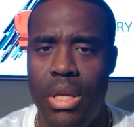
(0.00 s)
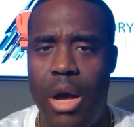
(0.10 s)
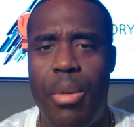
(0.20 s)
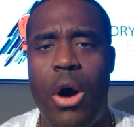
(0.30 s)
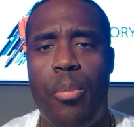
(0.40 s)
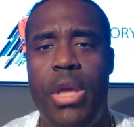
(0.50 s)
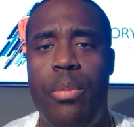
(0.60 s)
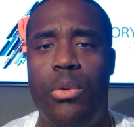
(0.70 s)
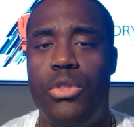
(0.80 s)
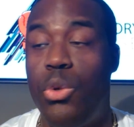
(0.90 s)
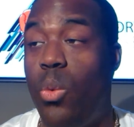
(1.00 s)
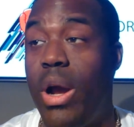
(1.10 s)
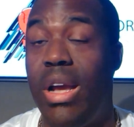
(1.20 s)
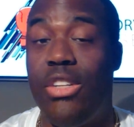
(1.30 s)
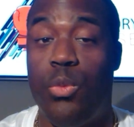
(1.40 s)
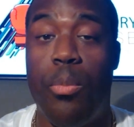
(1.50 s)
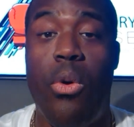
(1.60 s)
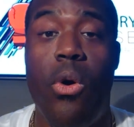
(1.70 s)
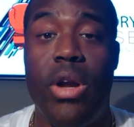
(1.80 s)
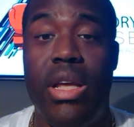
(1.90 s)
about people to where it's
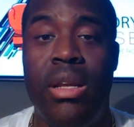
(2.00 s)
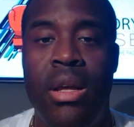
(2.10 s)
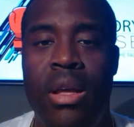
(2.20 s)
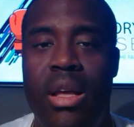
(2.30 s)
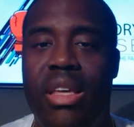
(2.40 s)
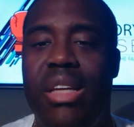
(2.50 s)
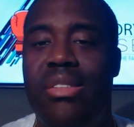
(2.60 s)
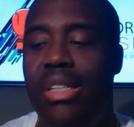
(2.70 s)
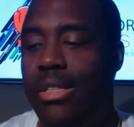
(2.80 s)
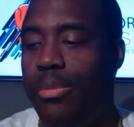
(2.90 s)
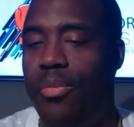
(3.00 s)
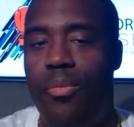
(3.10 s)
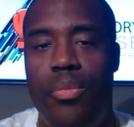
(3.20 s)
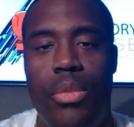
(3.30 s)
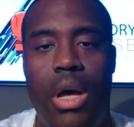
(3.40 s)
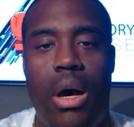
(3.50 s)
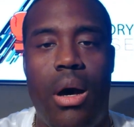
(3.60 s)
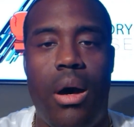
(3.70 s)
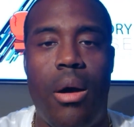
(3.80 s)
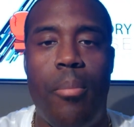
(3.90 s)
reported, gets this
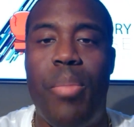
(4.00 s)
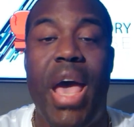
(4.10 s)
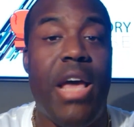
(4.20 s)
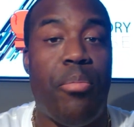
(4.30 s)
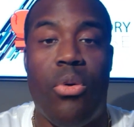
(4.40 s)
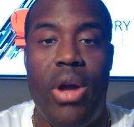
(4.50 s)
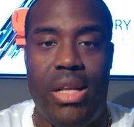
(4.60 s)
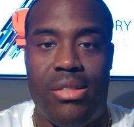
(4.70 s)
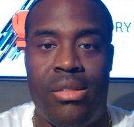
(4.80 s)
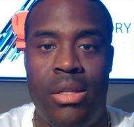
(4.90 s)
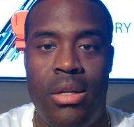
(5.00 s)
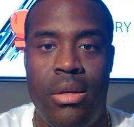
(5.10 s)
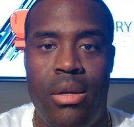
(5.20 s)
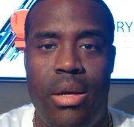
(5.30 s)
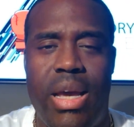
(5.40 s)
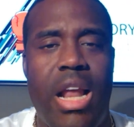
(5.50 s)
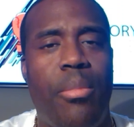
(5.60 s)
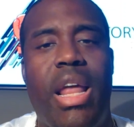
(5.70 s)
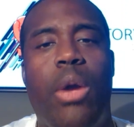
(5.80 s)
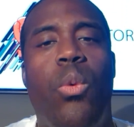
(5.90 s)
uh, bad press. And
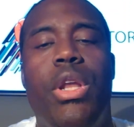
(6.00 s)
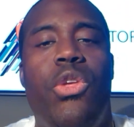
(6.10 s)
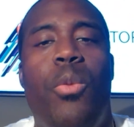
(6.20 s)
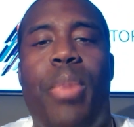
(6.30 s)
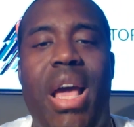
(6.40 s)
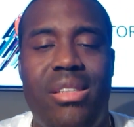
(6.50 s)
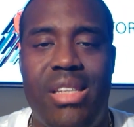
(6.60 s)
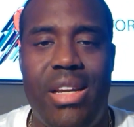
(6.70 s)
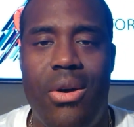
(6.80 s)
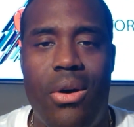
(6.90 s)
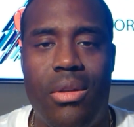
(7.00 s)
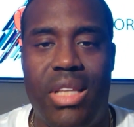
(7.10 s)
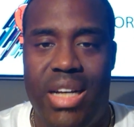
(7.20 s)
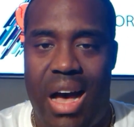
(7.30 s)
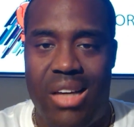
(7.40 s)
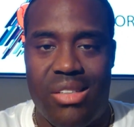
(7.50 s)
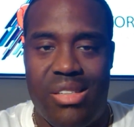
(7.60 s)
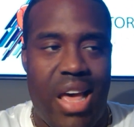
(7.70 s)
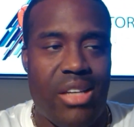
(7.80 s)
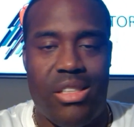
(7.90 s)
I'm like, what are you basing it on? The guys
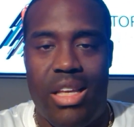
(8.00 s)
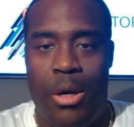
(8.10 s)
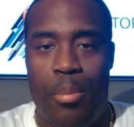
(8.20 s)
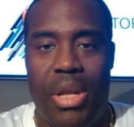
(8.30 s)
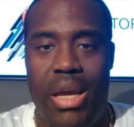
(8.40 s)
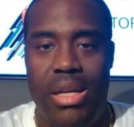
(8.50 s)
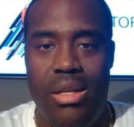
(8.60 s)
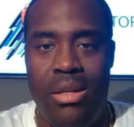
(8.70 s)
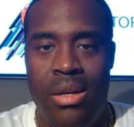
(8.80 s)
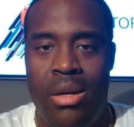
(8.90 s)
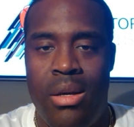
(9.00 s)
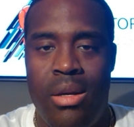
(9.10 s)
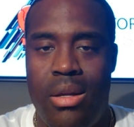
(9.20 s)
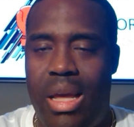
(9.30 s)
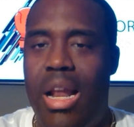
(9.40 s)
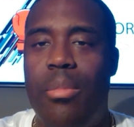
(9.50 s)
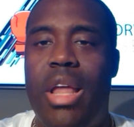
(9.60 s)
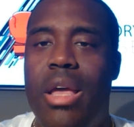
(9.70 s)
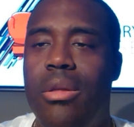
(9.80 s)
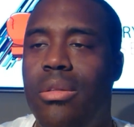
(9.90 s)
that's actually complaining? And I'm
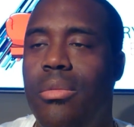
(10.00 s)
like,